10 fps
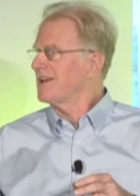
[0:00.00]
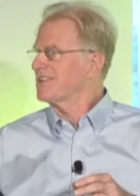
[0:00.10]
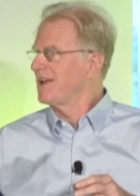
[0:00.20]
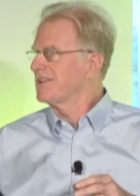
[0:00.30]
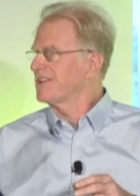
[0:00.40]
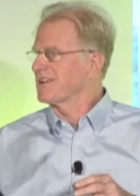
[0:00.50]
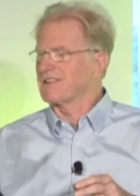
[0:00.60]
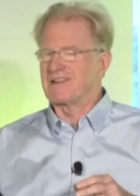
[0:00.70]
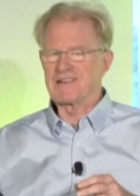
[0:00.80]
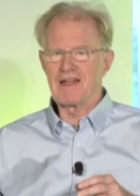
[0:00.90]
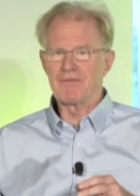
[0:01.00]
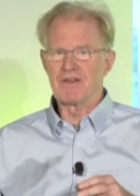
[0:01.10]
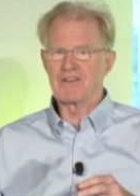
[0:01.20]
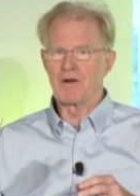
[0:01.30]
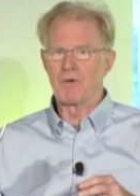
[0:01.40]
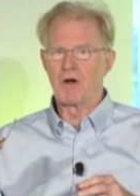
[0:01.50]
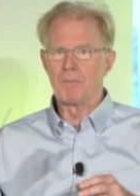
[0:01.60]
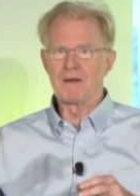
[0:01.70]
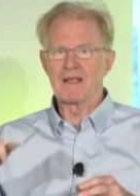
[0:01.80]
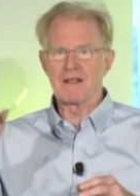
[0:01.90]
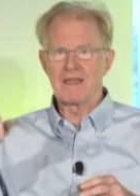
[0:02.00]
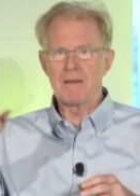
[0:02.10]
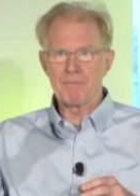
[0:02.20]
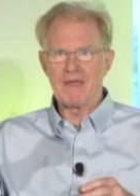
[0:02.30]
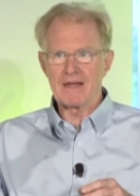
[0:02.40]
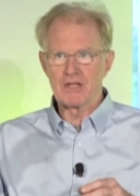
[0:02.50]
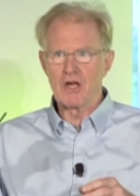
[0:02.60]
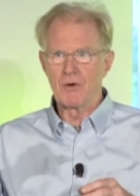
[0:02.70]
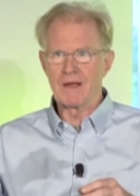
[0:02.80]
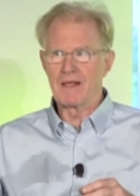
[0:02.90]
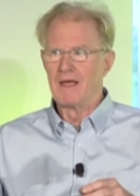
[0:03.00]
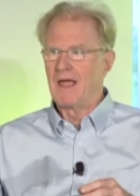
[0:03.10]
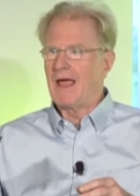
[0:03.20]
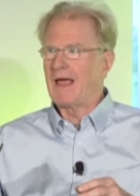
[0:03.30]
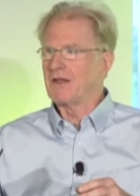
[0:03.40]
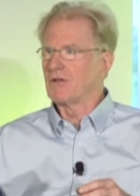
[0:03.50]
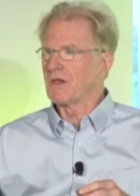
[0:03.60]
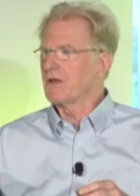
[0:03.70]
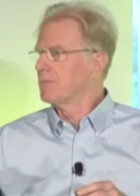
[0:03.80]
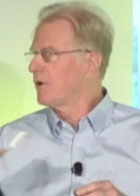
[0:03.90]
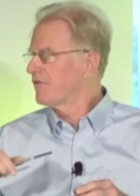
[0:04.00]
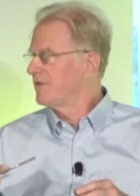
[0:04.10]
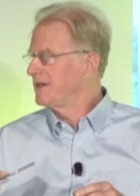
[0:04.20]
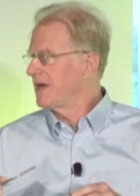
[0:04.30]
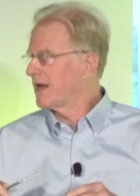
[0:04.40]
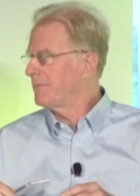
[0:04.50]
Yes, on 67, so we're hoping to keep that going, and you'll hear more from Deanna